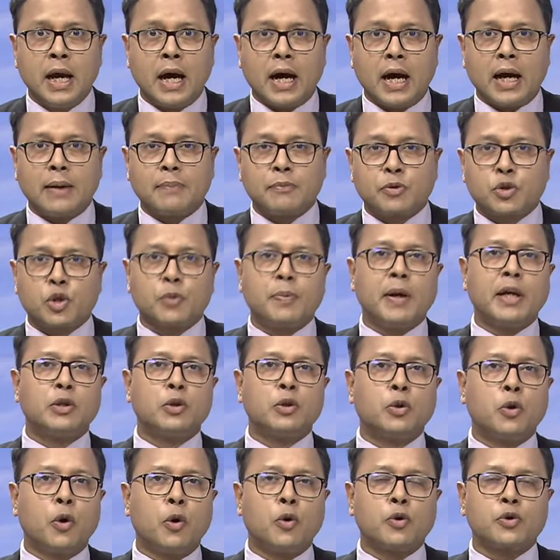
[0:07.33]
I'm
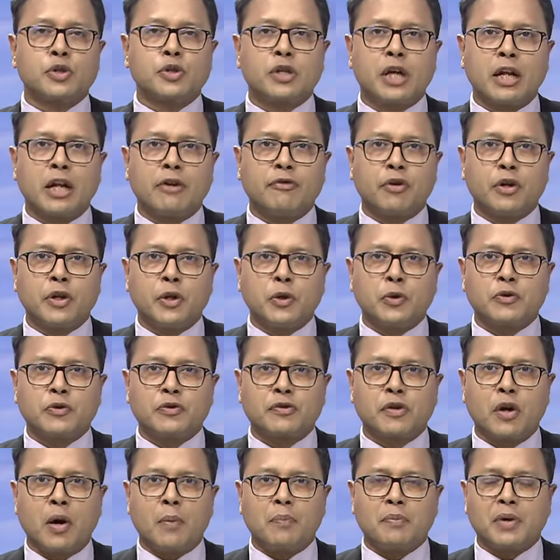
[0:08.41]
Shubhendu Ghosh, and for news
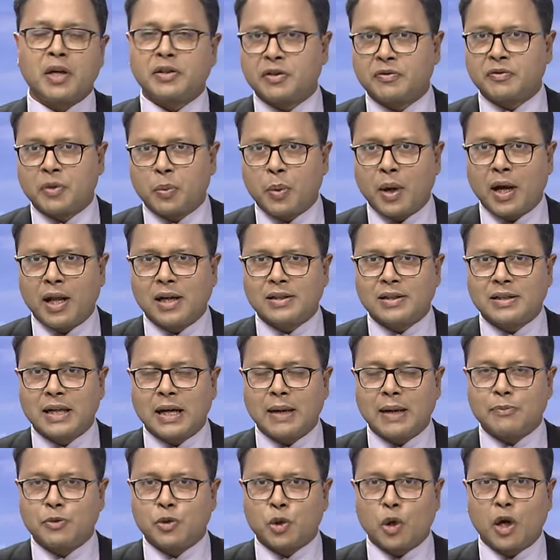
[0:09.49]
from the rest of the world,
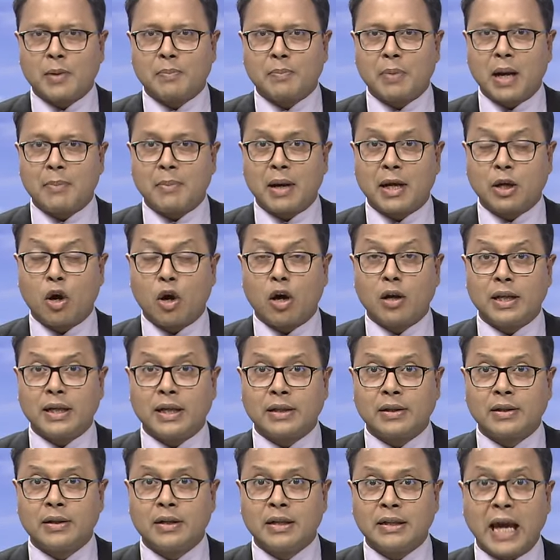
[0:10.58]
I'm joined by my colleague,
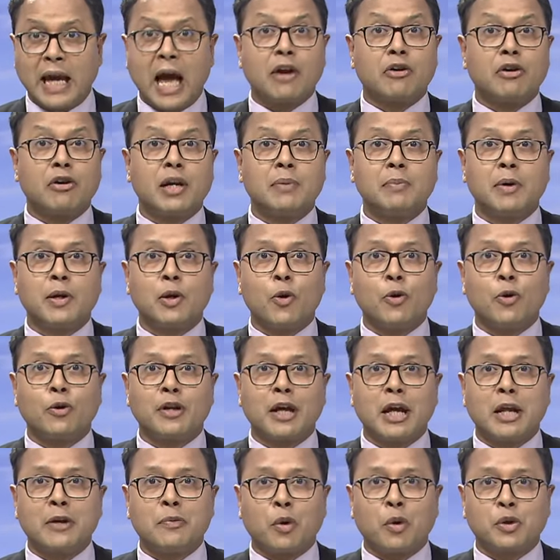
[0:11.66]
Caroline Manon,
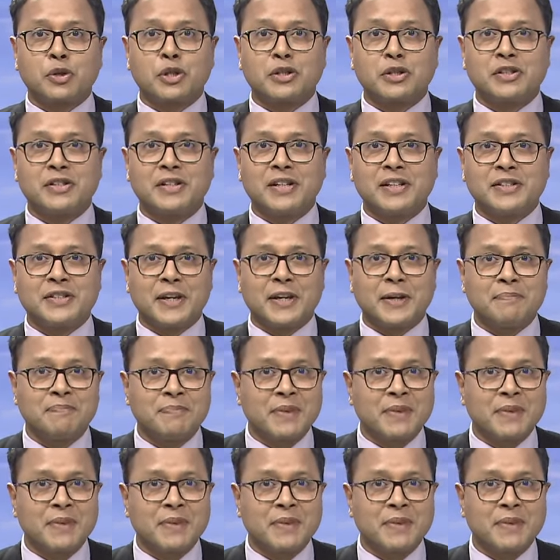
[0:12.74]
in Washington, D.C.